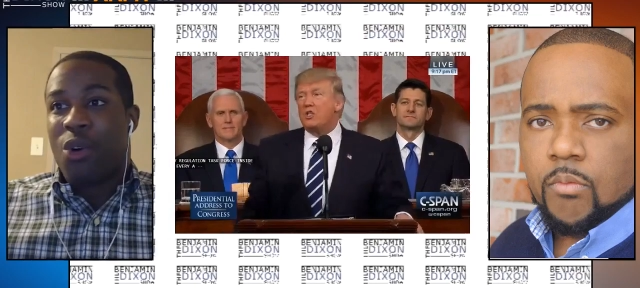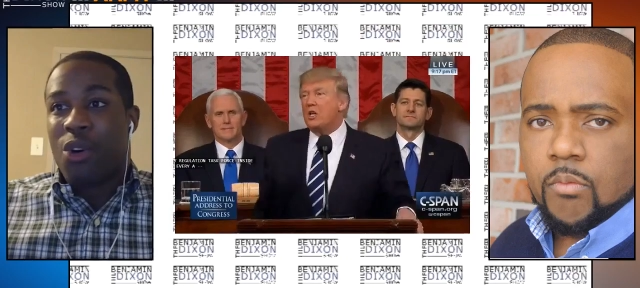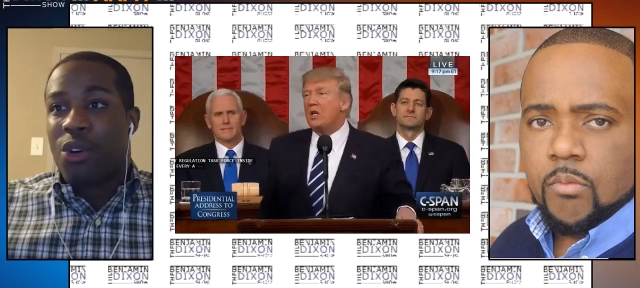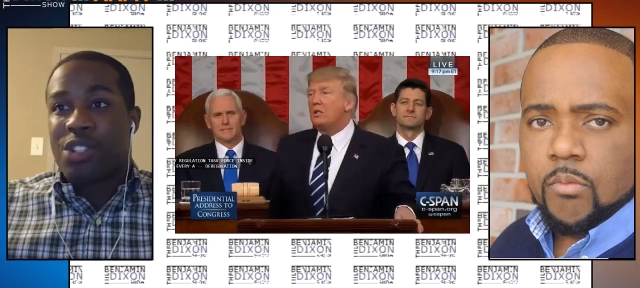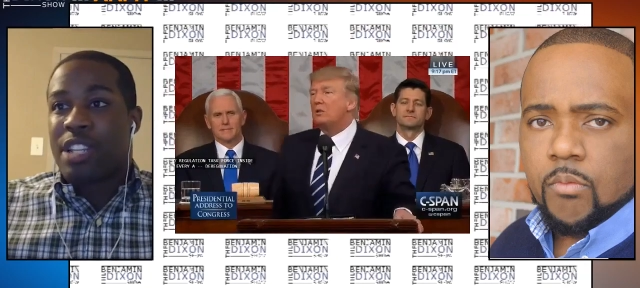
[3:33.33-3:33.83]

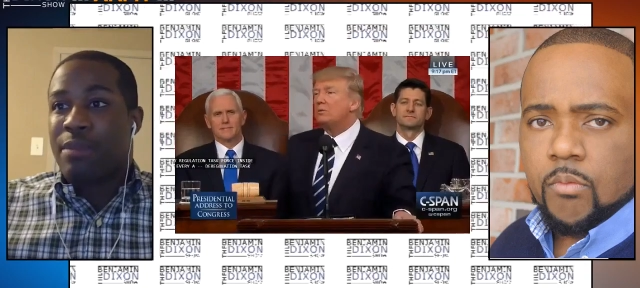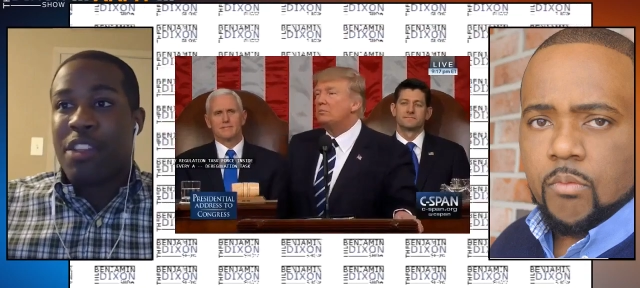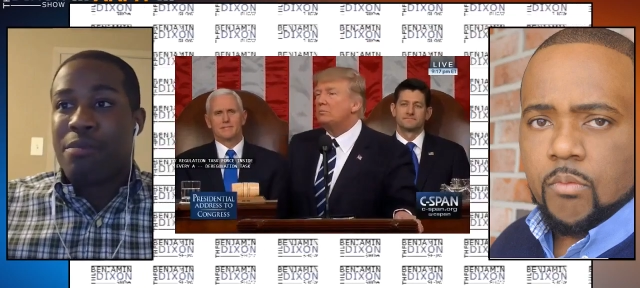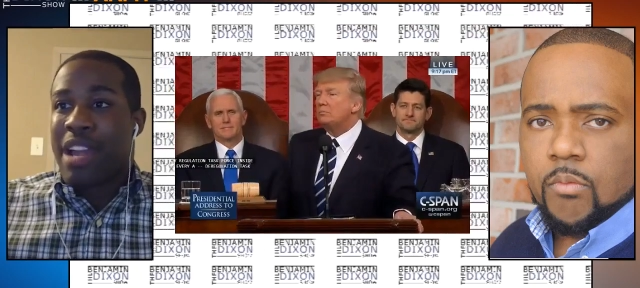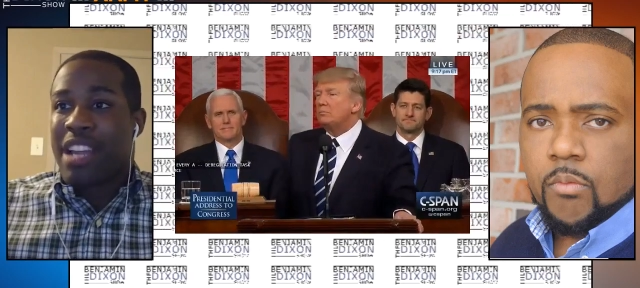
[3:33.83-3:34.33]
Speaker 1: or, or some
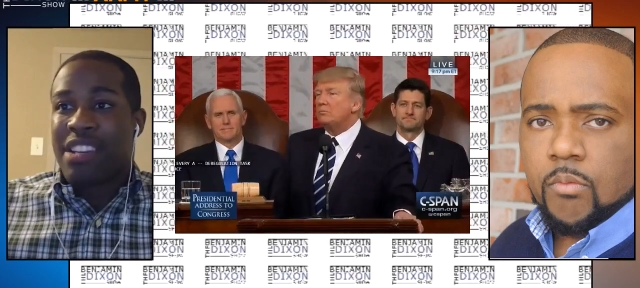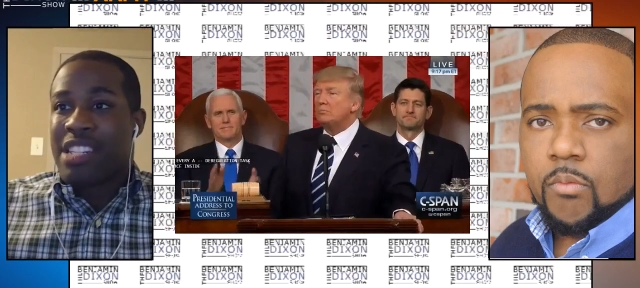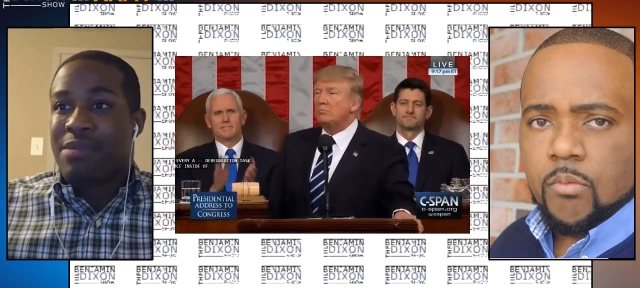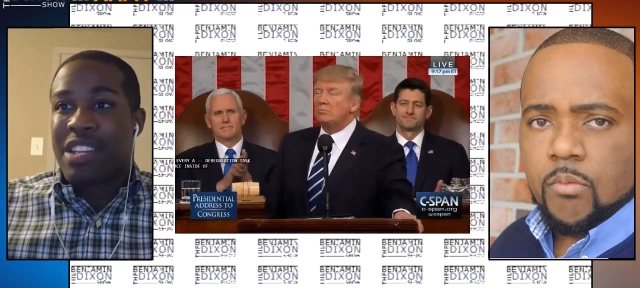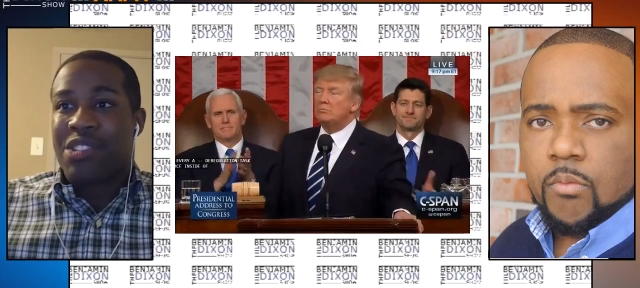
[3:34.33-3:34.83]
other
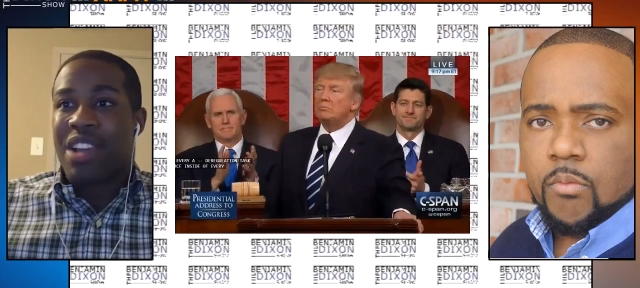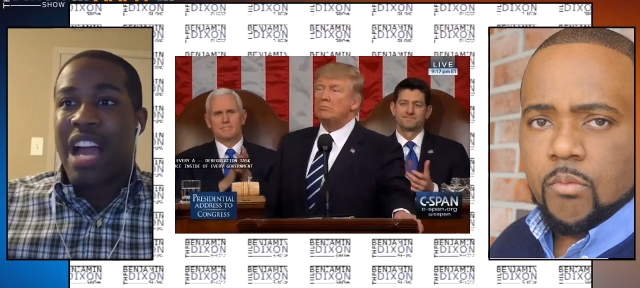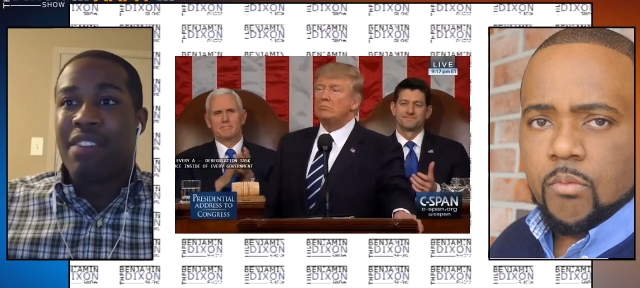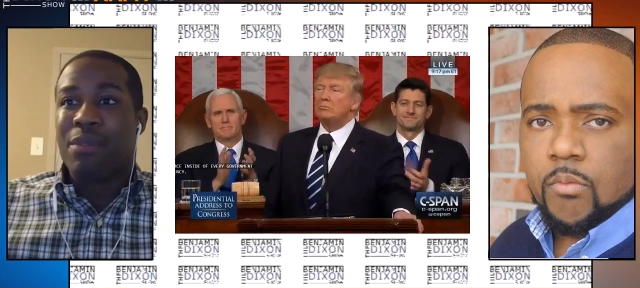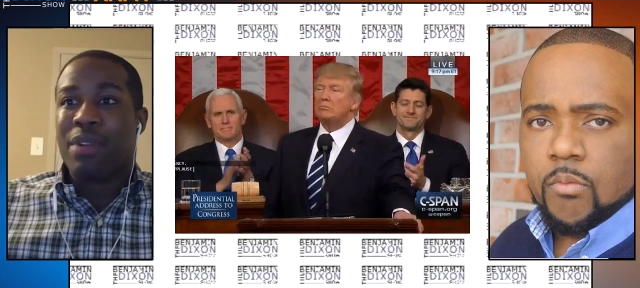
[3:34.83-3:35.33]
mechanism that you
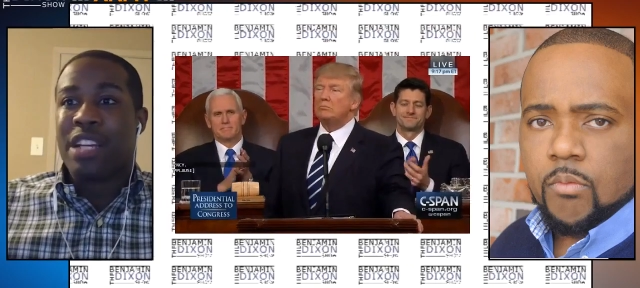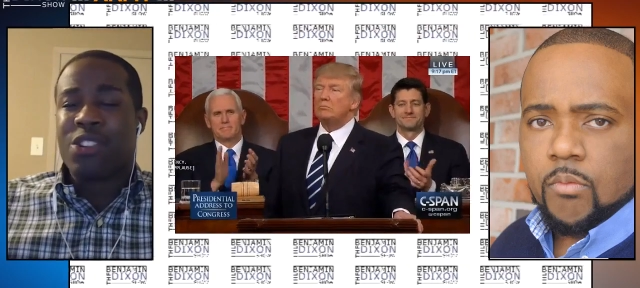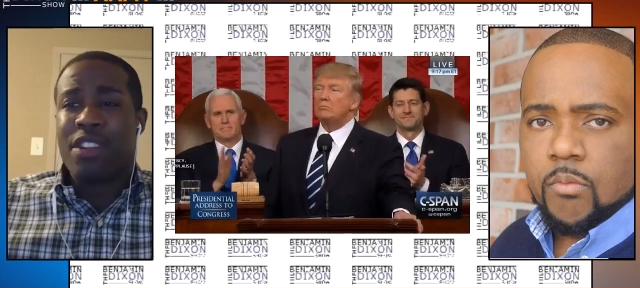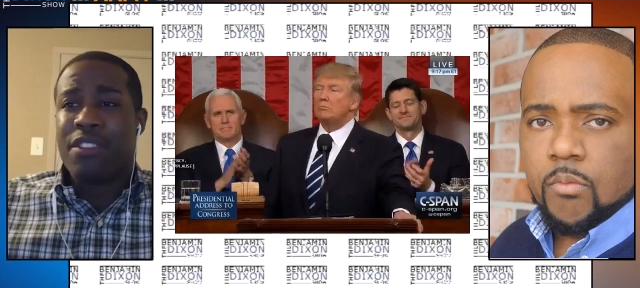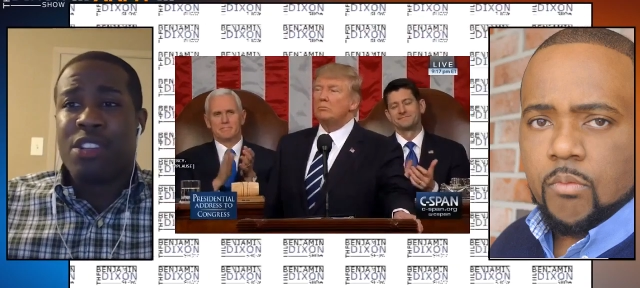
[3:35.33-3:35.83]
have in
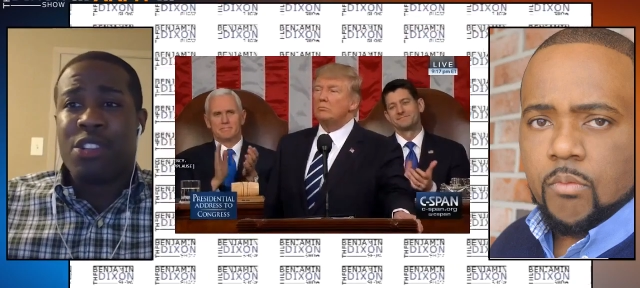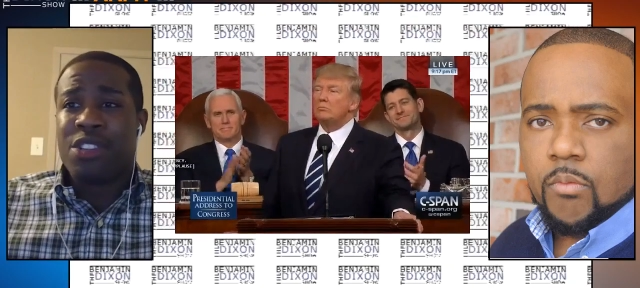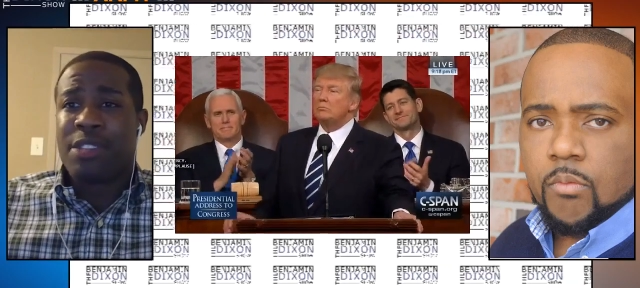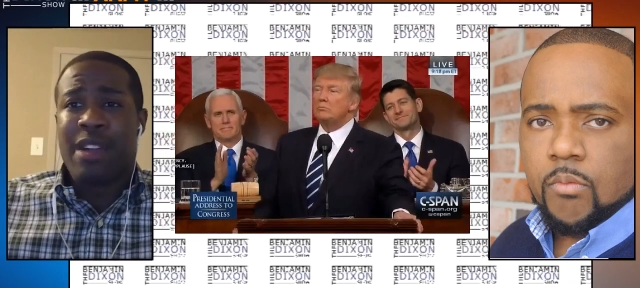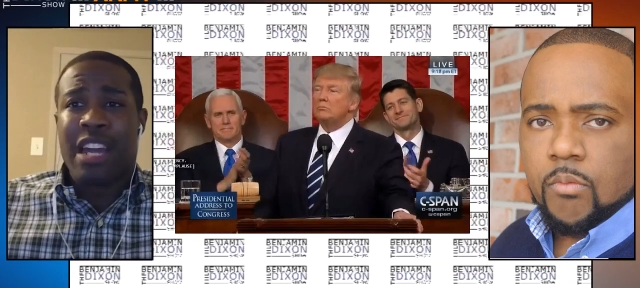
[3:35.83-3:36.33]
place or even
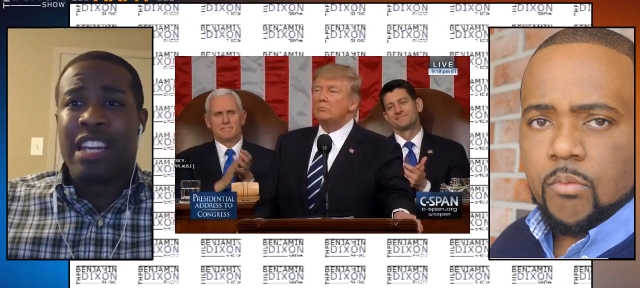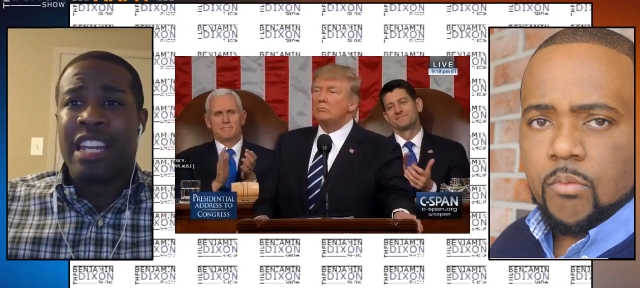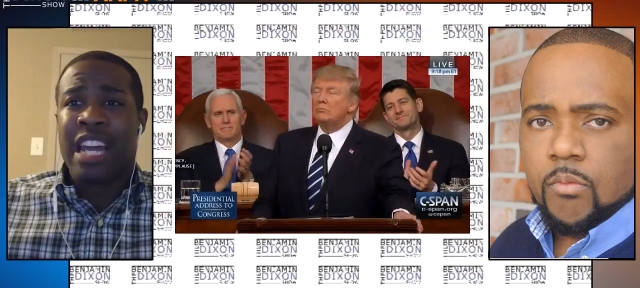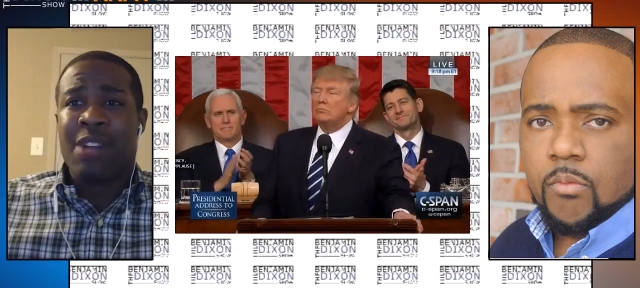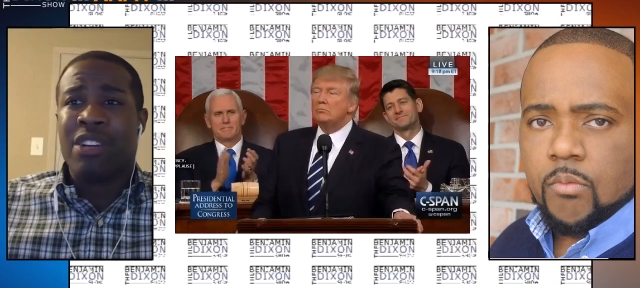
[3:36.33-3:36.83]
use some kind
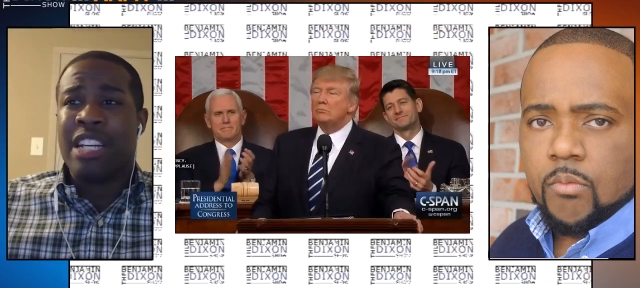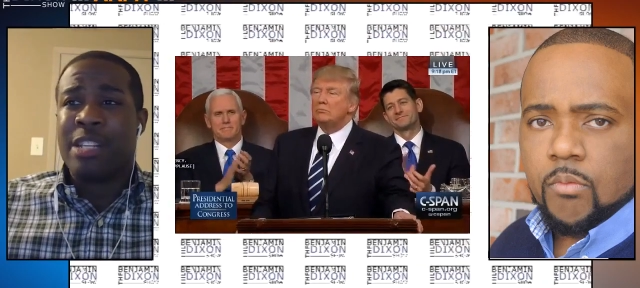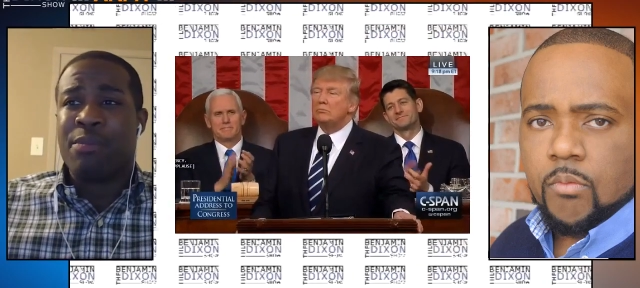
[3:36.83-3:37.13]
of delayed release